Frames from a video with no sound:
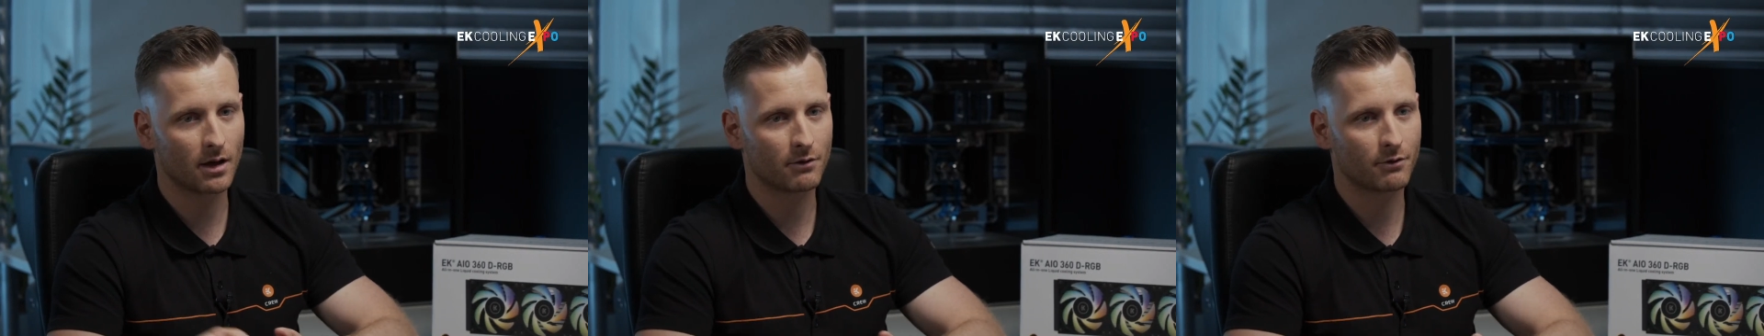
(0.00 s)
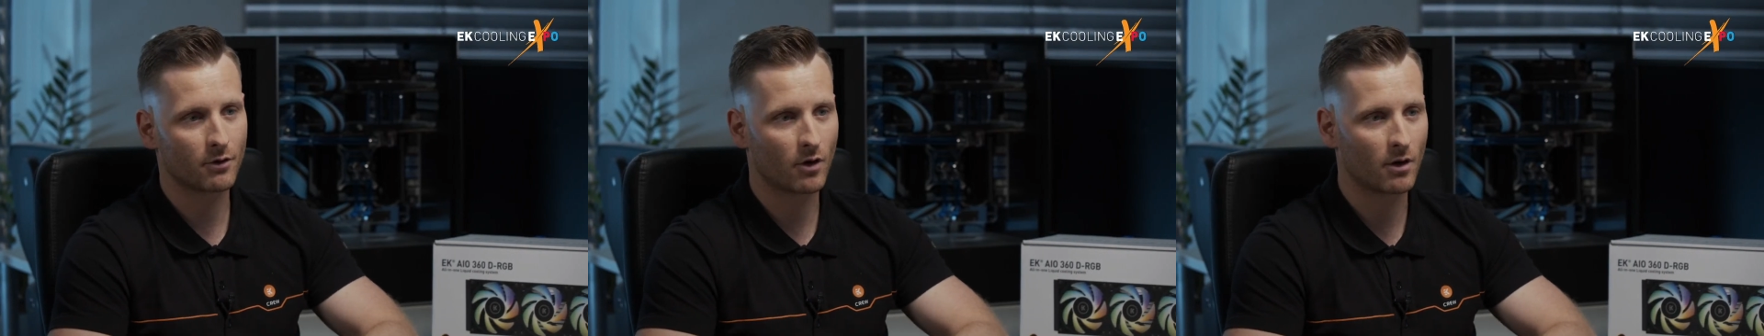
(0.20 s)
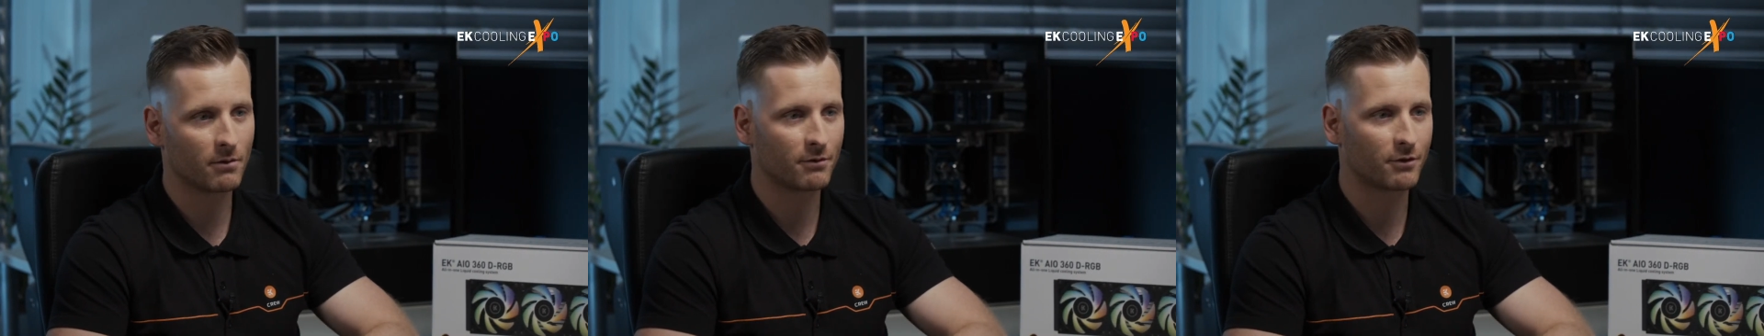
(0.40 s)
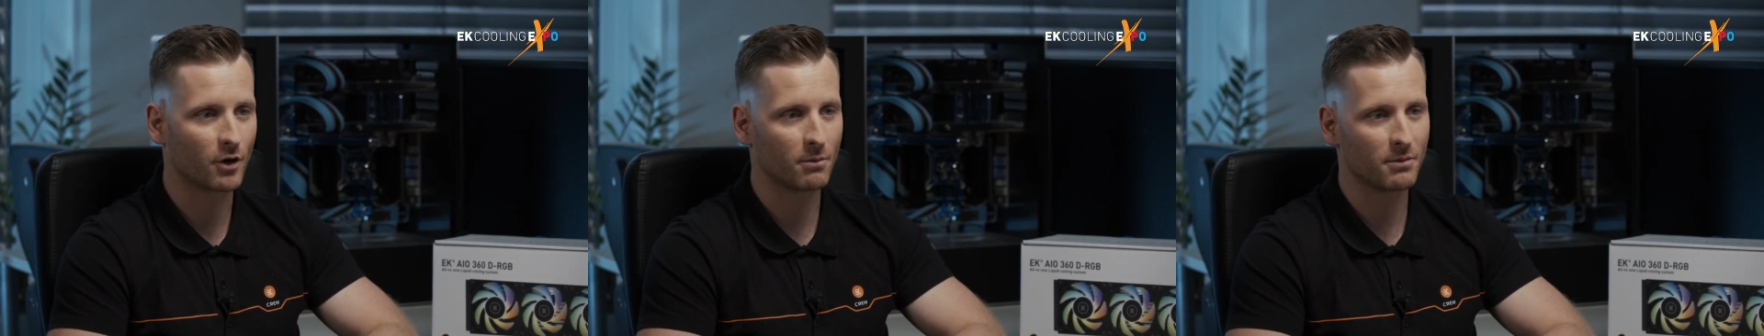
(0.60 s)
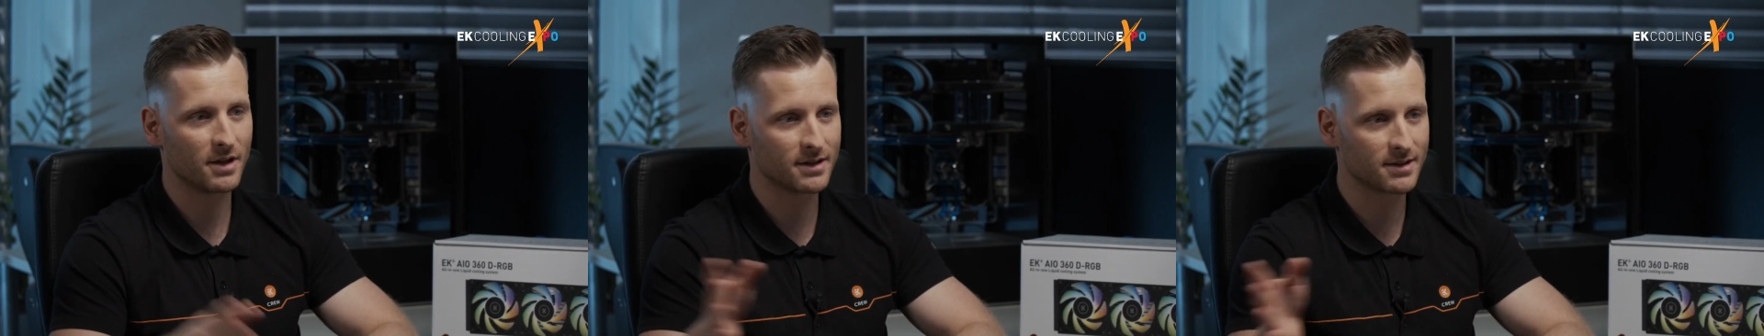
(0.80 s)

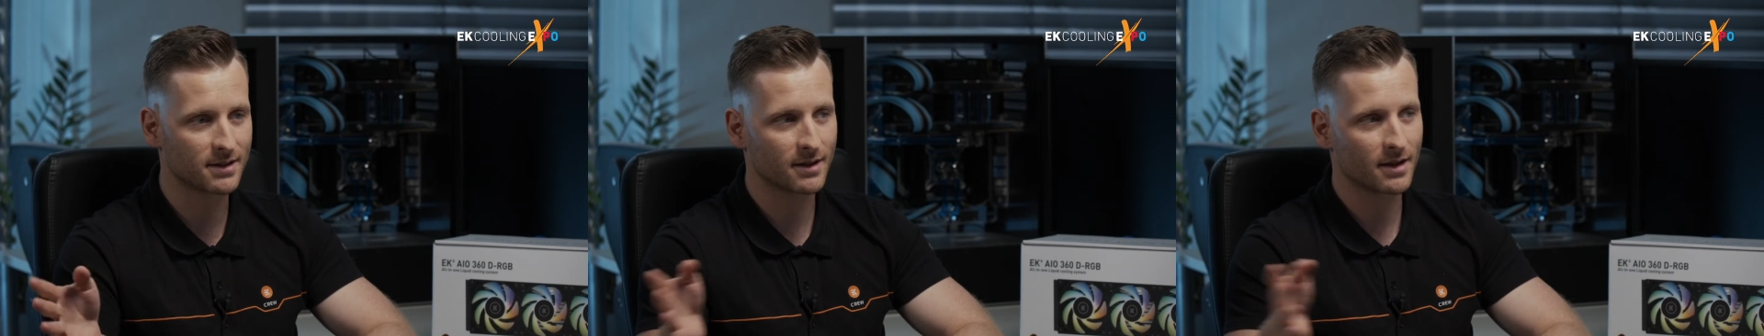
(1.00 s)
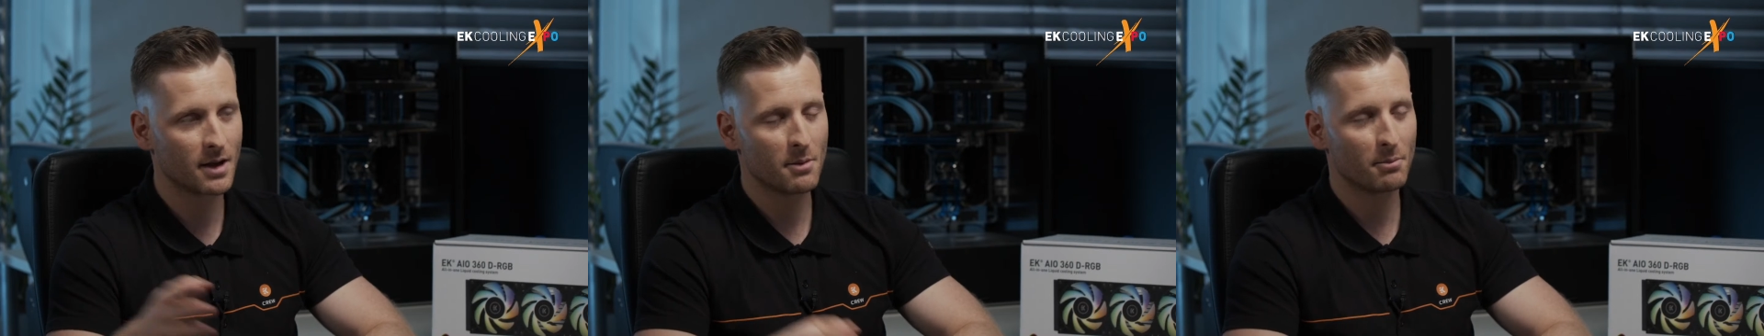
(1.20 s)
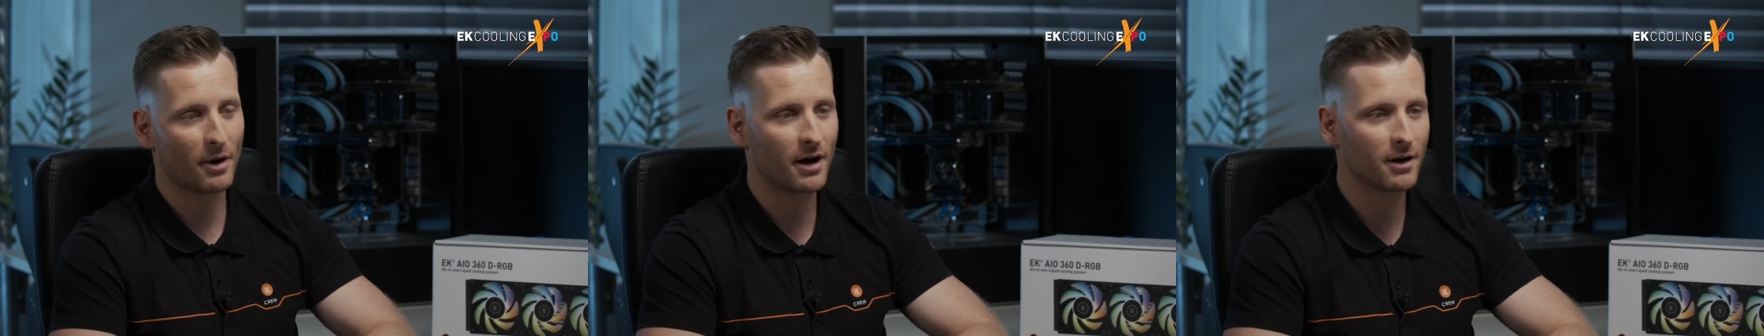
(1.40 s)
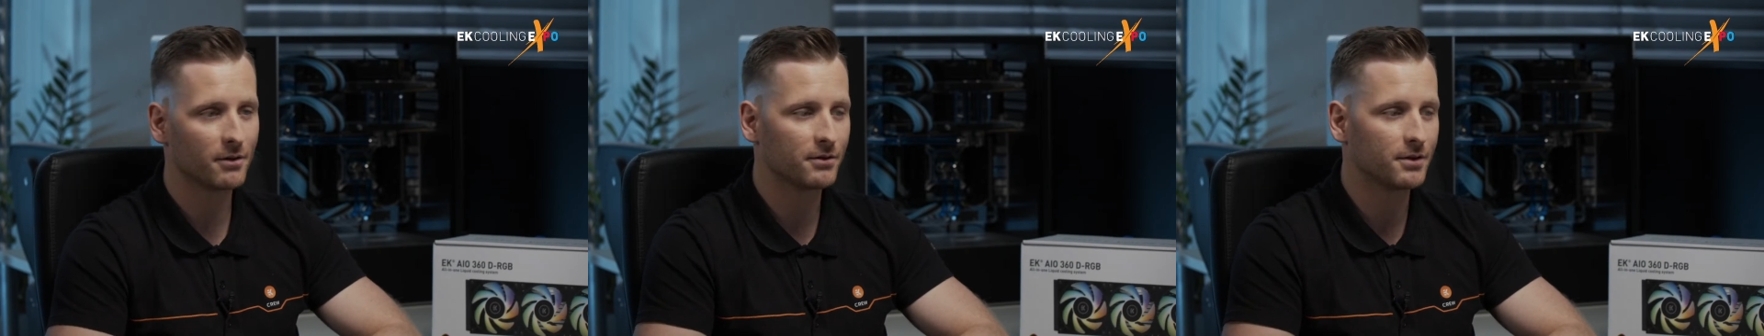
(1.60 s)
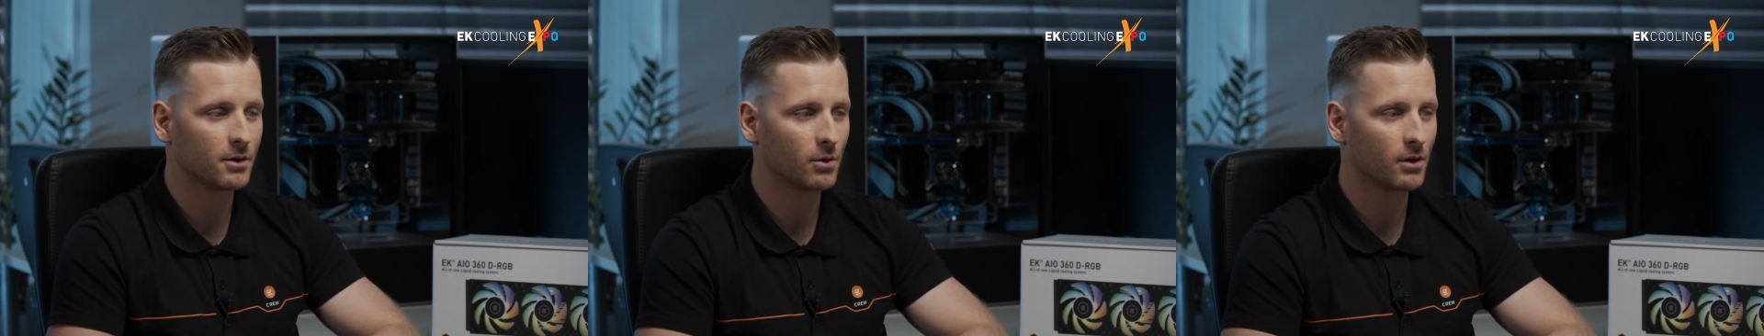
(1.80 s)
from east part
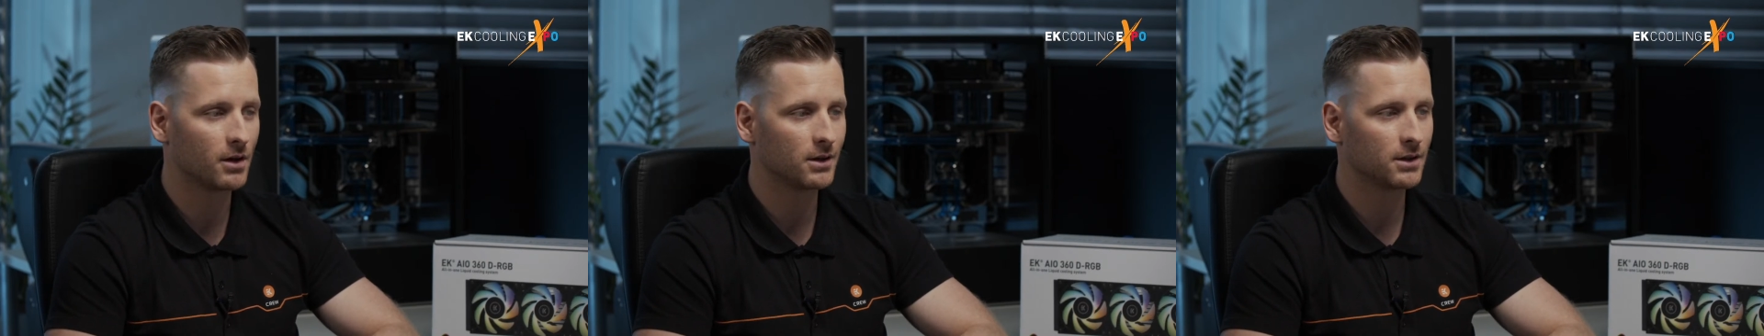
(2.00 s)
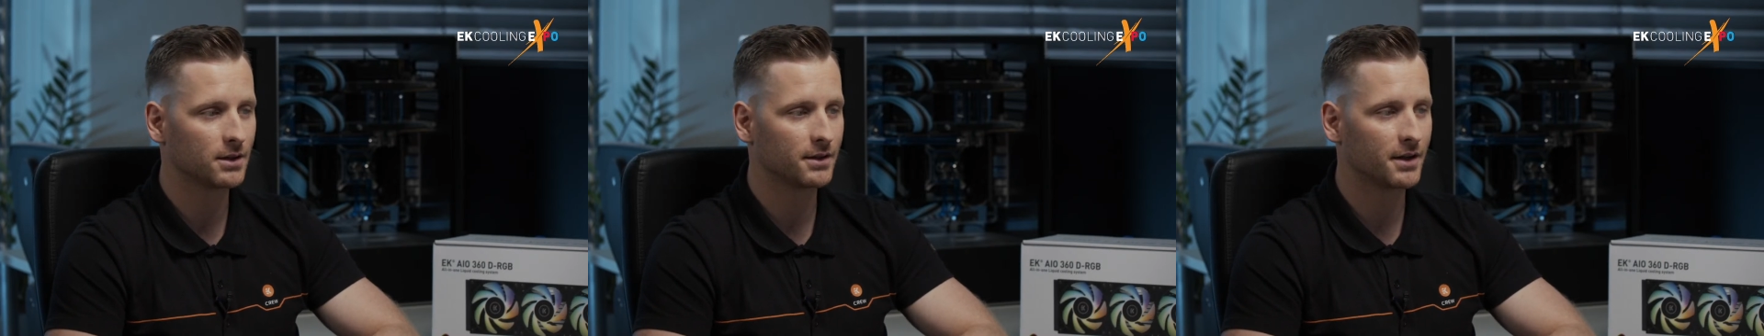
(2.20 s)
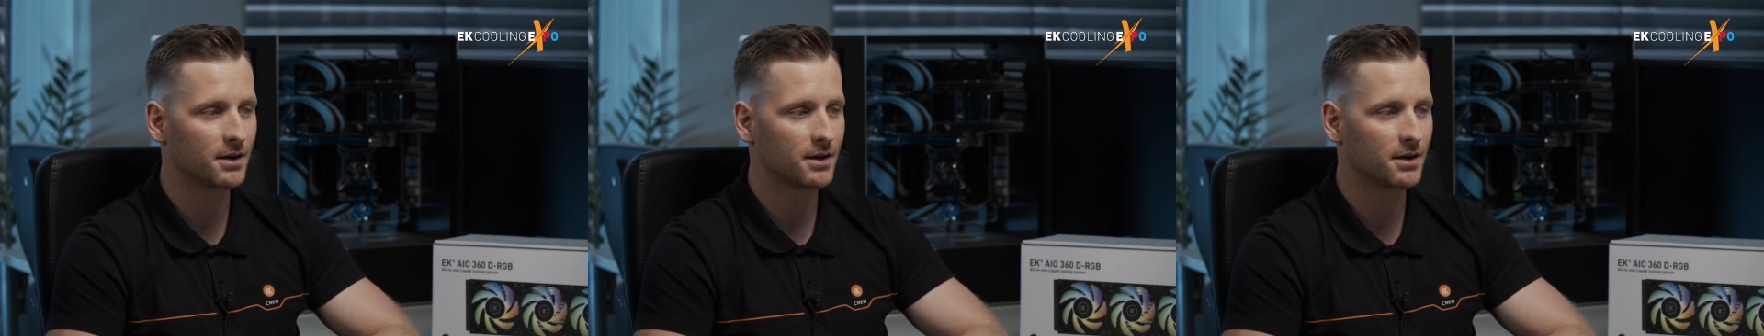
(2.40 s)
of the world,